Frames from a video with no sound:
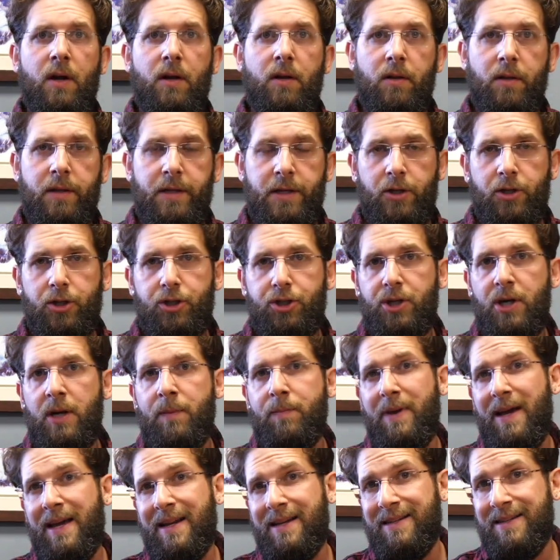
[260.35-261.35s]

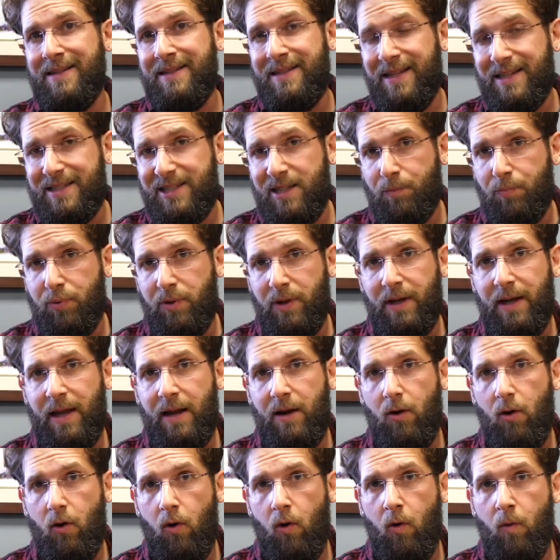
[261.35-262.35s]
leadership, and discipline at
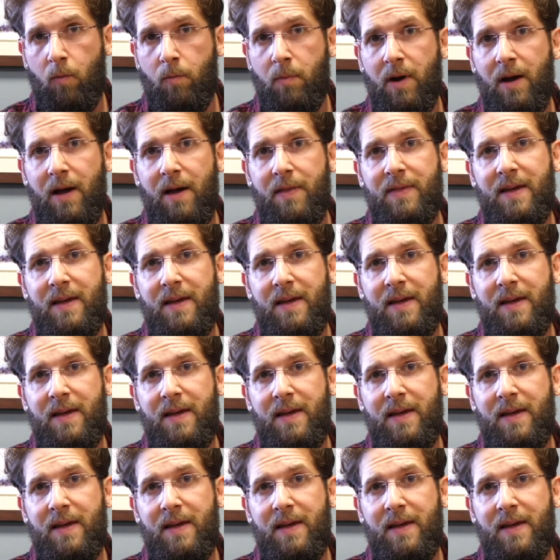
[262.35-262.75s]
home